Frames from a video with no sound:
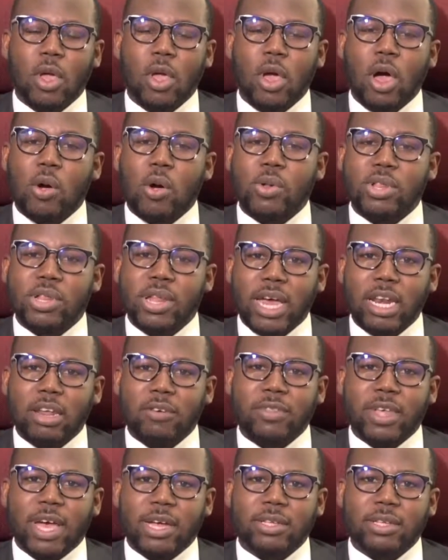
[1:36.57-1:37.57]
Outside
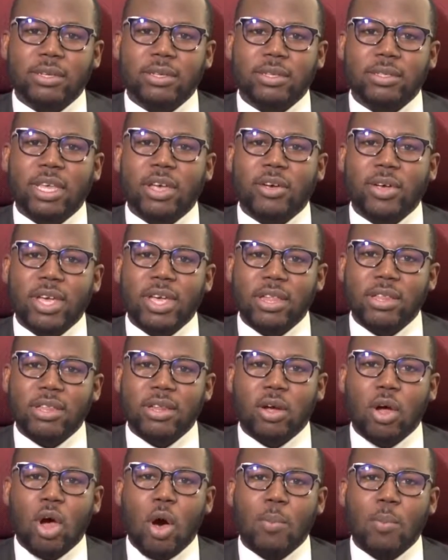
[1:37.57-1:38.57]
of that, there is a
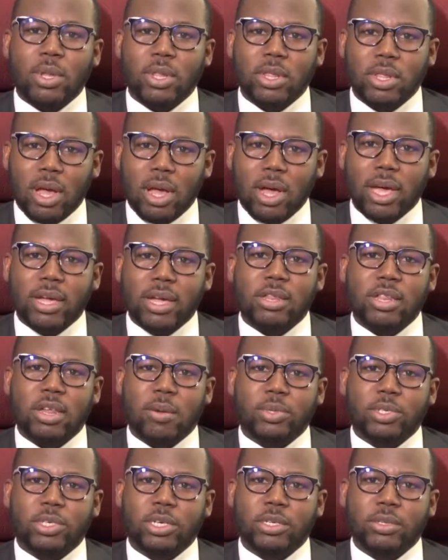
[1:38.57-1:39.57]
common law
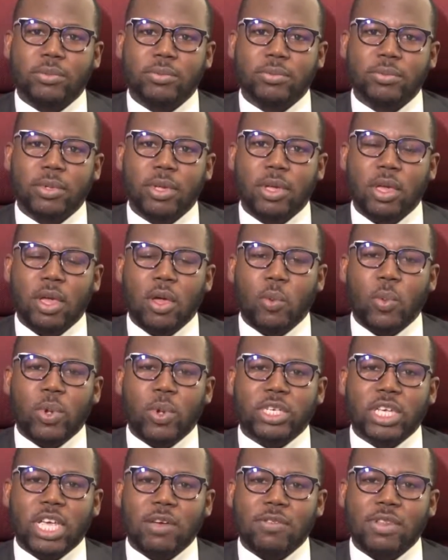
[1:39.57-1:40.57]
exception
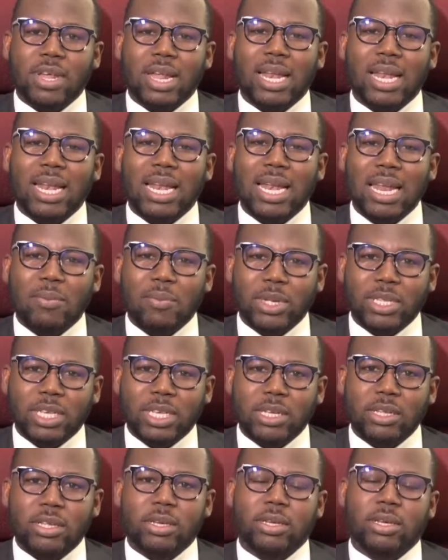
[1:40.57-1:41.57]
which gives
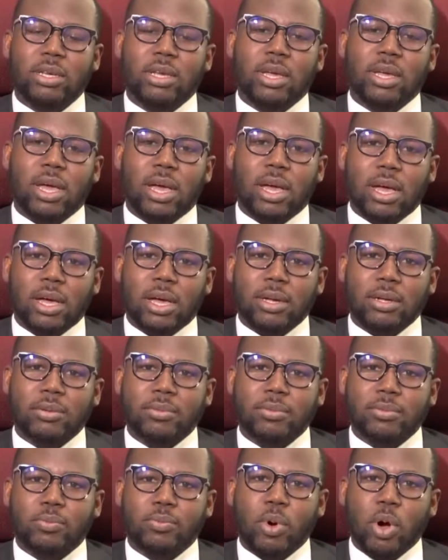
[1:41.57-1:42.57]
limited
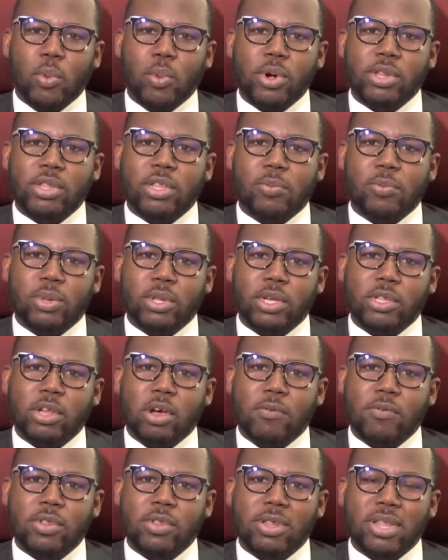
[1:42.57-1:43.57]
powers to police
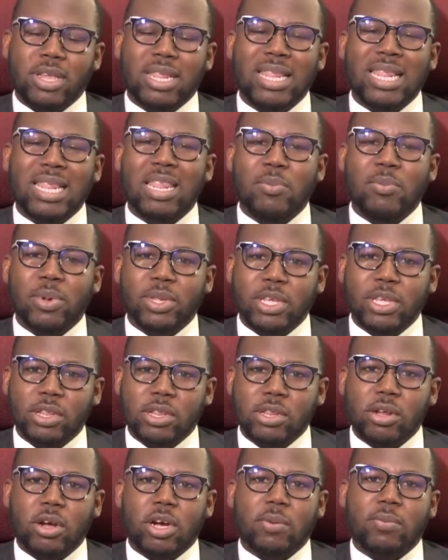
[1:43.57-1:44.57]
officers in limited
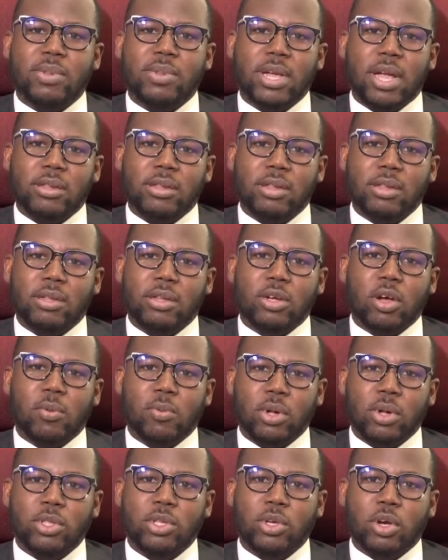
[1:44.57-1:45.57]
circumstances to come
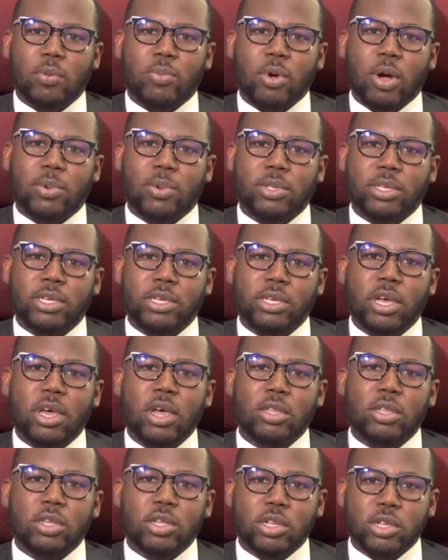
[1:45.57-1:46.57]
onto your property
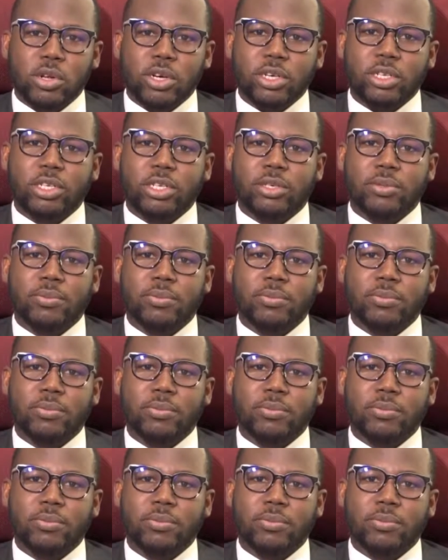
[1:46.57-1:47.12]
to search.